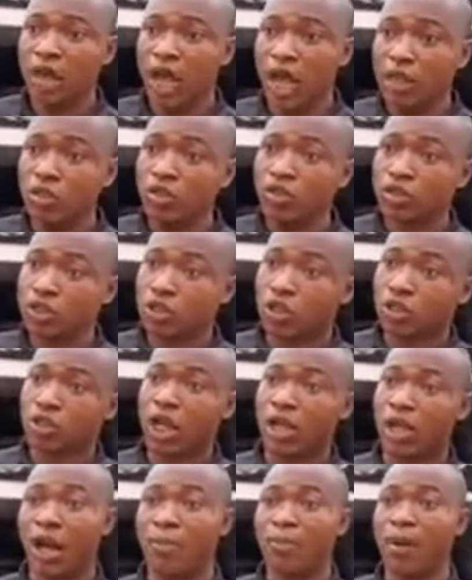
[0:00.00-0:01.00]
and you still
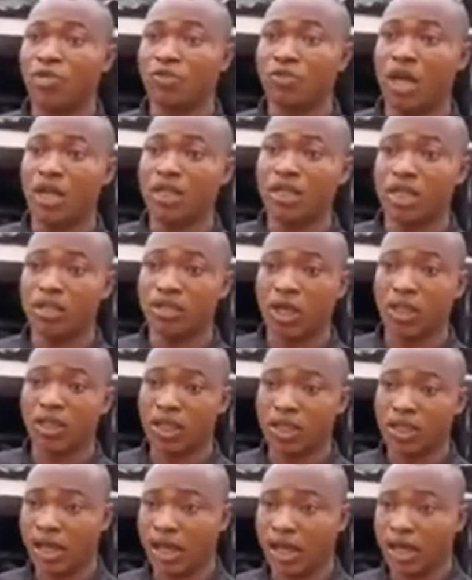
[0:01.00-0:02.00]
talk about
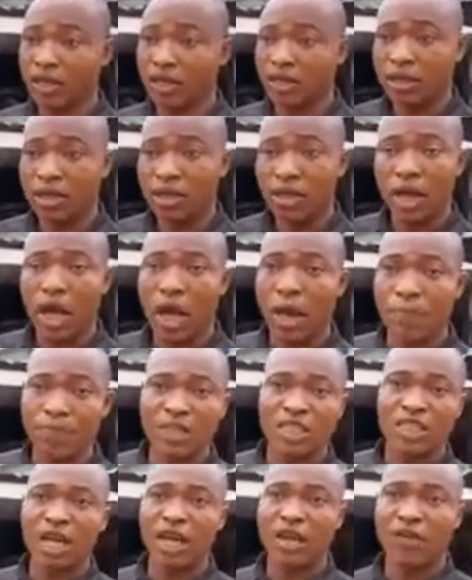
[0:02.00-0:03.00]
2023. I
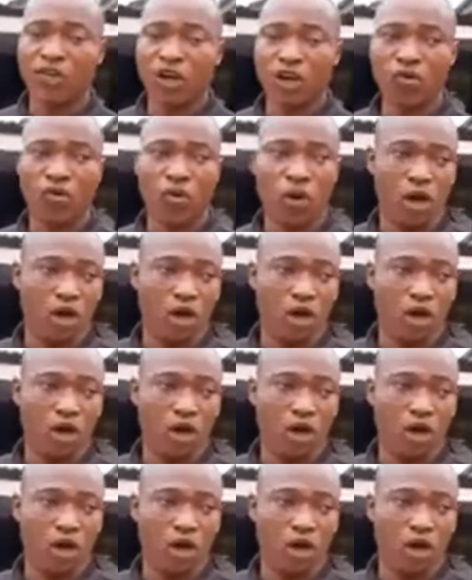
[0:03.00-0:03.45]
pity everyone.